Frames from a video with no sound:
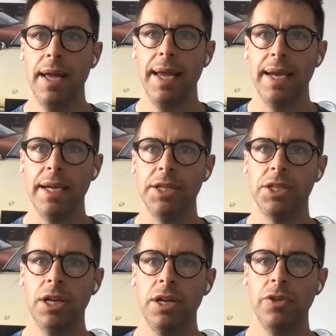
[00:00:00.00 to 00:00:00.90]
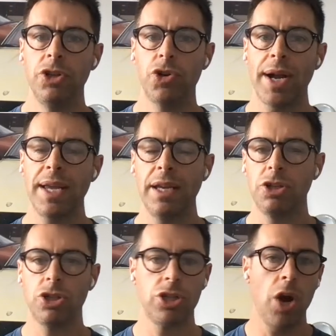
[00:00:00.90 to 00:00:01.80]
is the tracking
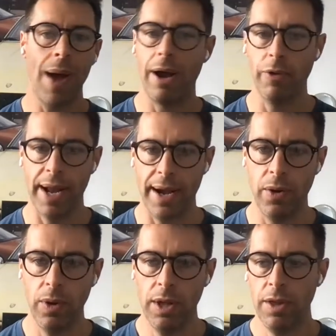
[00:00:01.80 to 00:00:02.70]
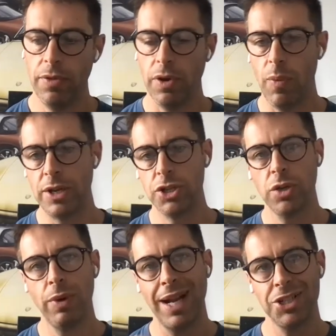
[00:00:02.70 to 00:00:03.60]
is so out now that when
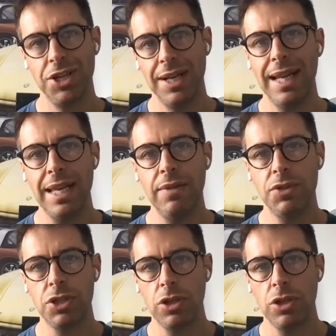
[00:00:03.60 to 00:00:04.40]
someone actually